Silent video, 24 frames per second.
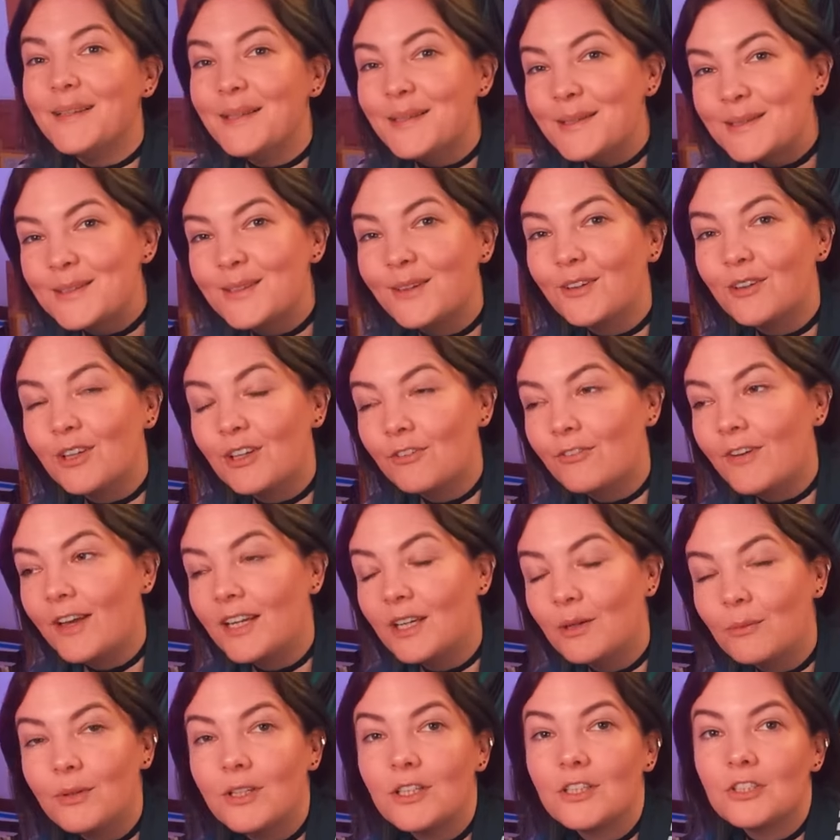So if
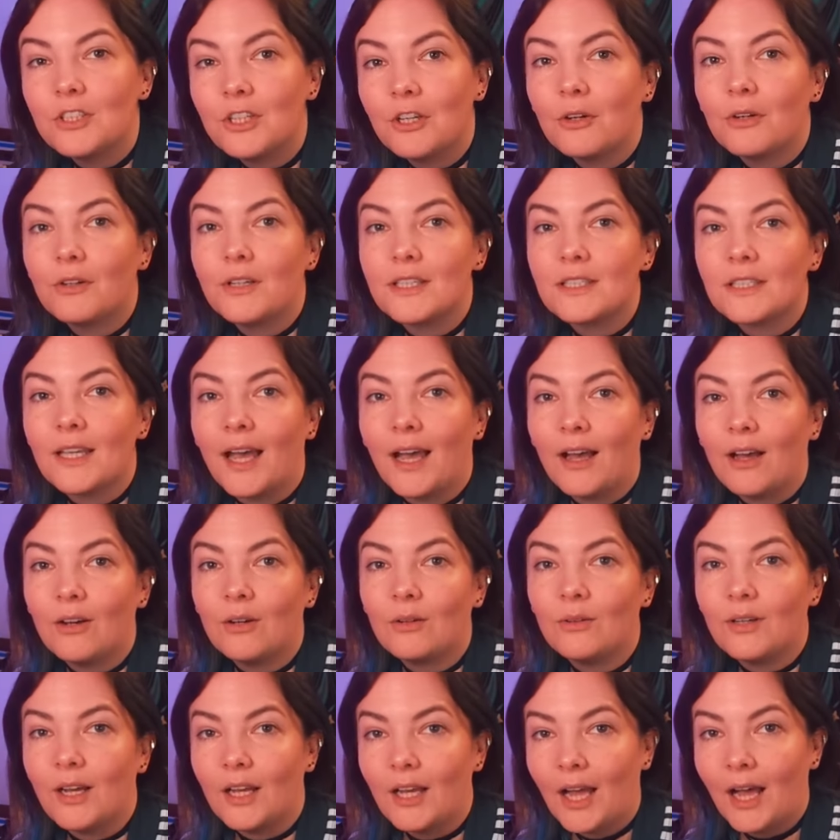anyone is curious
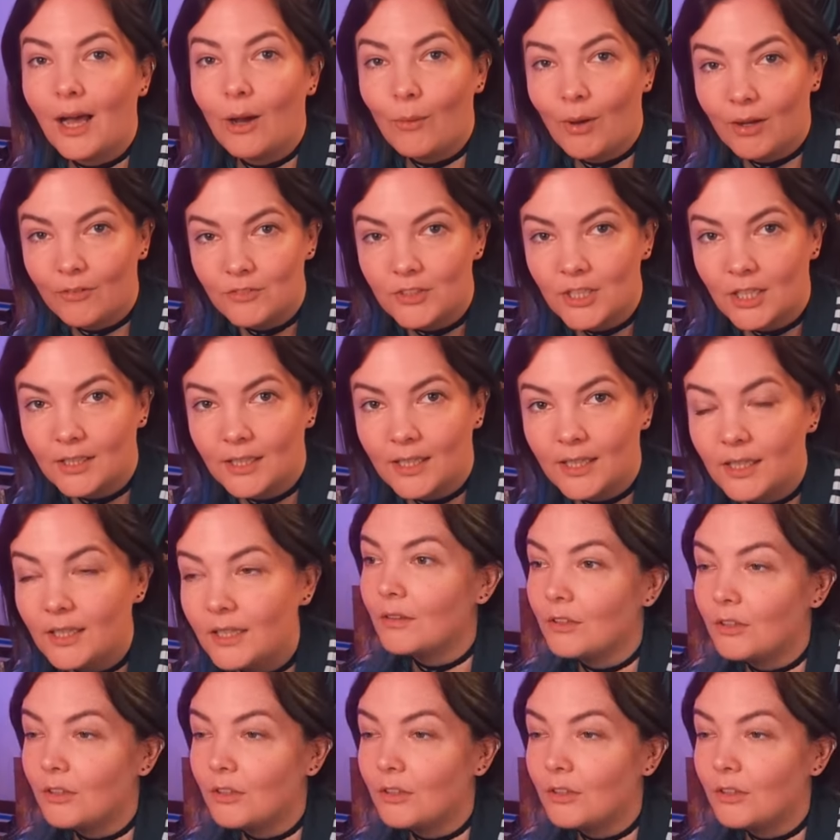how I've done it,